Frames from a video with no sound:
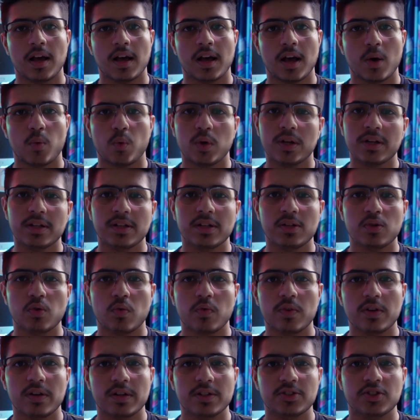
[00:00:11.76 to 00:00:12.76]
I wanted an
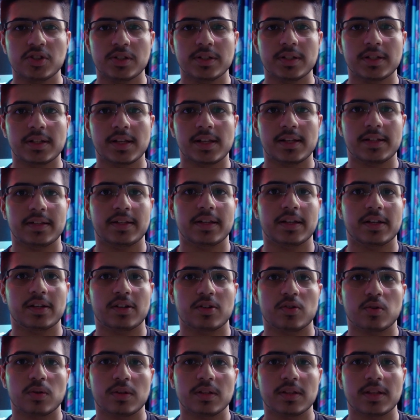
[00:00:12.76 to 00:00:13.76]
over-engineered LED
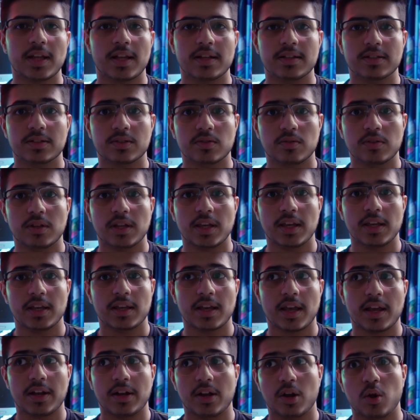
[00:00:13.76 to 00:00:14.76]
controller that is
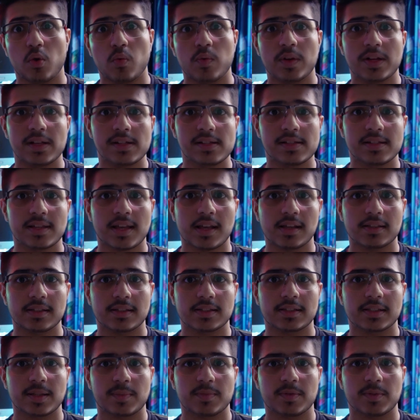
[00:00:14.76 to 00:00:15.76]
unique and no one else has
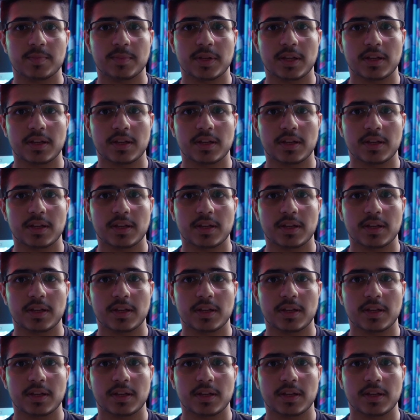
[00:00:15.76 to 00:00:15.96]
except